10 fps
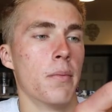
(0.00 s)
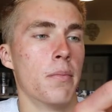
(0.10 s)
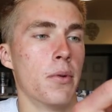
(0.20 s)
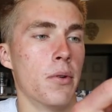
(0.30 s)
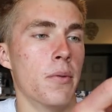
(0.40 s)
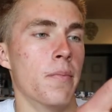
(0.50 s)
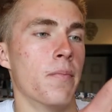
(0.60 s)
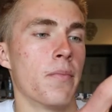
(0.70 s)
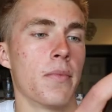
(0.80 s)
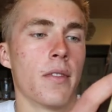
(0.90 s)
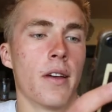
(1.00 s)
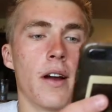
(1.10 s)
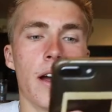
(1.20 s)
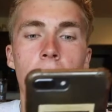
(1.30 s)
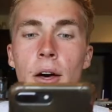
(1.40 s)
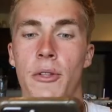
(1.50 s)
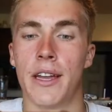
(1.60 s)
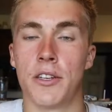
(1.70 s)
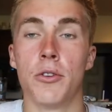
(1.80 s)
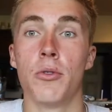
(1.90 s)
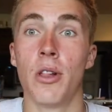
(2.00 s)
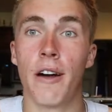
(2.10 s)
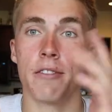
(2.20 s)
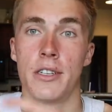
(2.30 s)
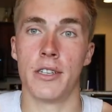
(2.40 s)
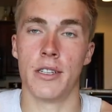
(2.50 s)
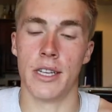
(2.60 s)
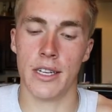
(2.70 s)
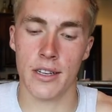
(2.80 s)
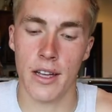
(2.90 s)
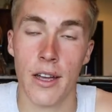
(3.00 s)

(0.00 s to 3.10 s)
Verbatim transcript: boom. All right, I only had two left to delete,